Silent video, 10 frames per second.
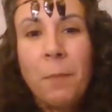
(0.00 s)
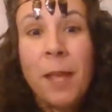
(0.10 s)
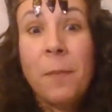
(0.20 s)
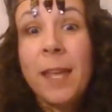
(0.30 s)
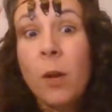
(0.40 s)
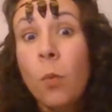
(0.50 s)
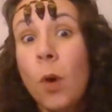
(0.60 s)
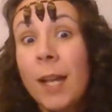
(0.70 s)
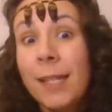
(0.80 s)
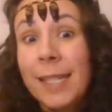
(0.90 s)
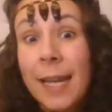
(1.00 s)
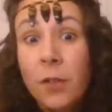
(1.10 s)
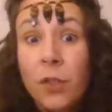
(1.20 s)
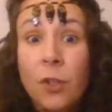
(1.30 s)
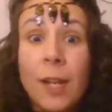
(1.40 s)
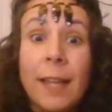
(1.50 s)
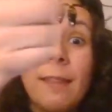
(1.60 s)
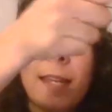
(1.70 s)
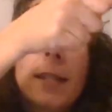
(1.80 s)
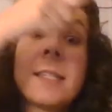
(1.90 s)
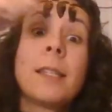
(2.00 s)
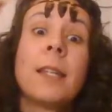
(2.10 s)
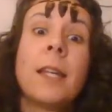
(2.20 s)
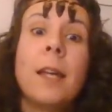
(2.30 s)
Maybe it was yesterday this,